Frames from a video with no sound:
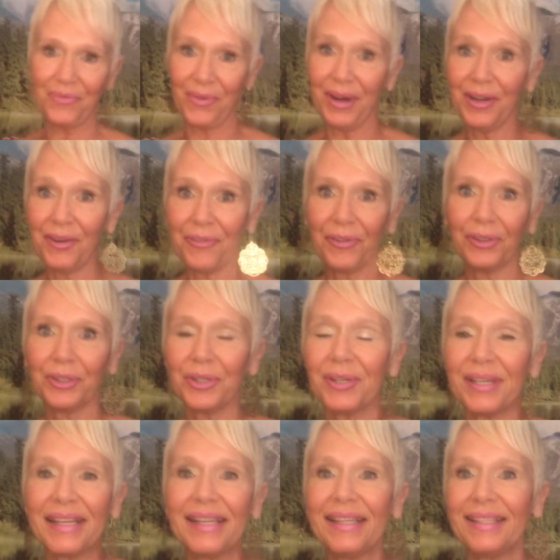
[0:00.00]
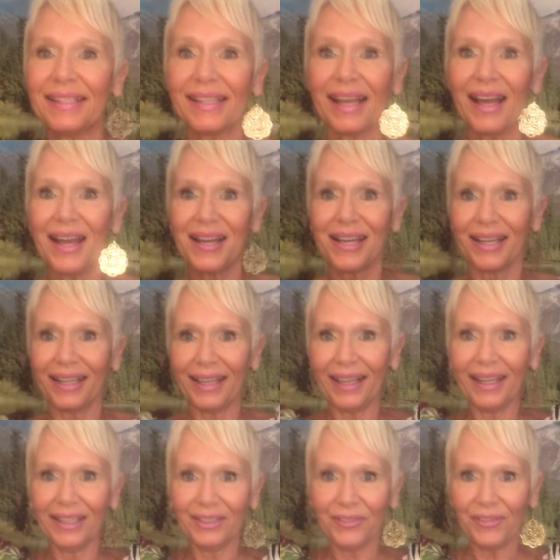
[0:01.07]
wonderful trees,
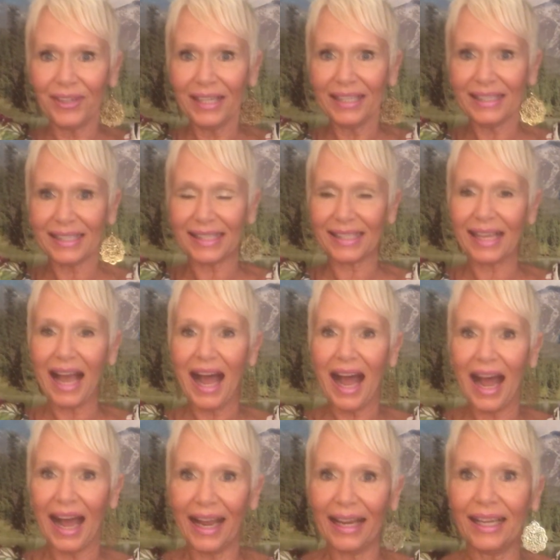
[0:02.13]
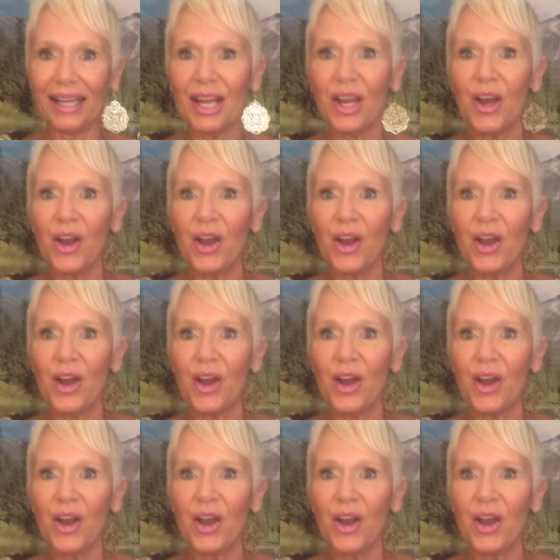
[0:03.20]
infinite sky,